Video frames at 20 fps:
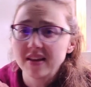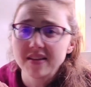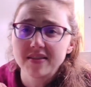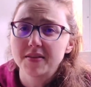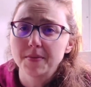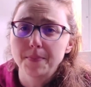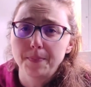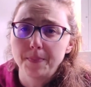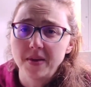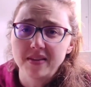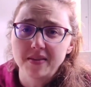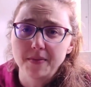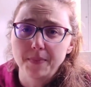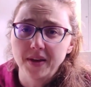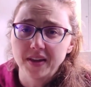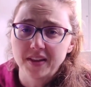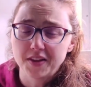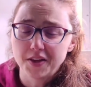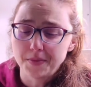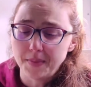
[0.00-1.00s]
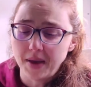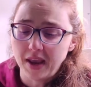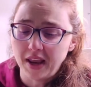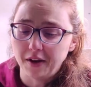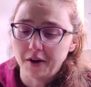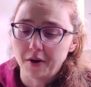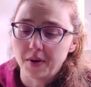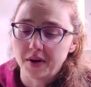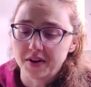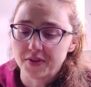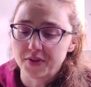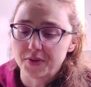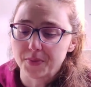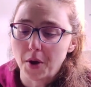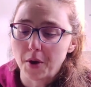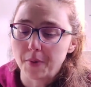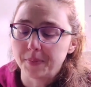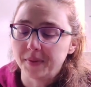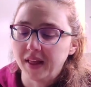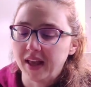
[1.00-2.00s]
It's a big tomato on a
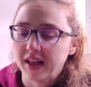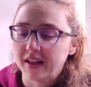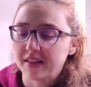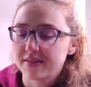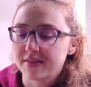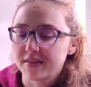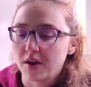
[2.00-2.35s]
small plant.